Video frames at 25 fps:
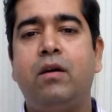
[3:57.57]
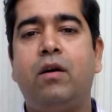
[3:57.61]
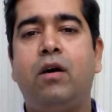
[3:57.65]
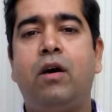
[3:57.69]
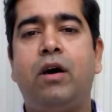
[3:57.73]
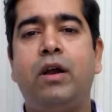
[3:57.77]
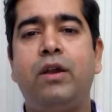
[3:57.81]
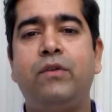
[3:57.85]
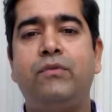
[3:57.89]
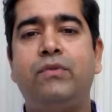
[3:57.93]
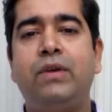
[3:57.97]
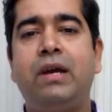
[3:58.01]

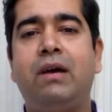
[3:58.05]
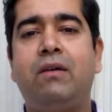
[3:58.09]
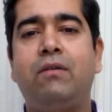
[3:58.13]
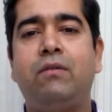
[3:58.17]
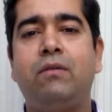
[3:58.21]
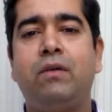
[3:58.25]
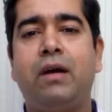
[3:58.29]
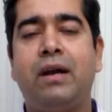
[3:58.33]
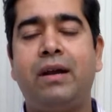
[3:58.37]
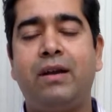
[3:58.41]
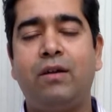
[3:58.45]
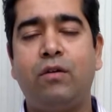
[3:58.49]
or if you
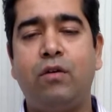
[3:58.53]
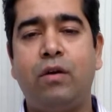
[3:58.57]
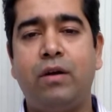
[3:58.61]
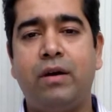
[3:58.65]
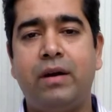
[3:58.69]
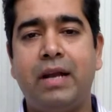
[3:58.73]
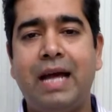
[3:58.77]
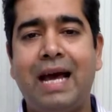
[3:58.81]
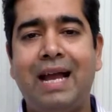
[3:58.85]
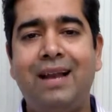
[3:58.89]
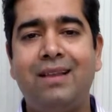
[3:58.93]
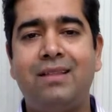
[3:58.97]
have undergone
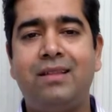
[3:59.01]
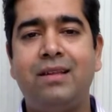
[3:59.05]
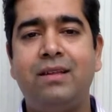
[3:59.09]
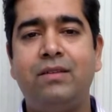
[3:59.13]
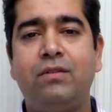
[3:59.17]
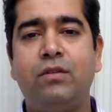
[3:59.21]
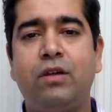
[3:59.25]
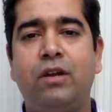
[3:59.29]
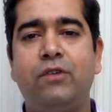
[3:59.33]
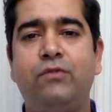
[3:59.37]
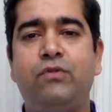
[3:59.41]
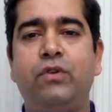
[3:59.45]
a
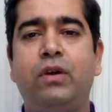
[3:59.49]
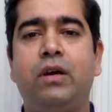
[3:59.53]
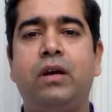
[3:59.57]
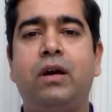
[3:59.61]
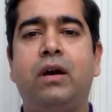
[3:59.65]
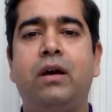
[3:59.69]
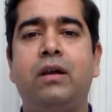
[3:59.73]
dialysis, or if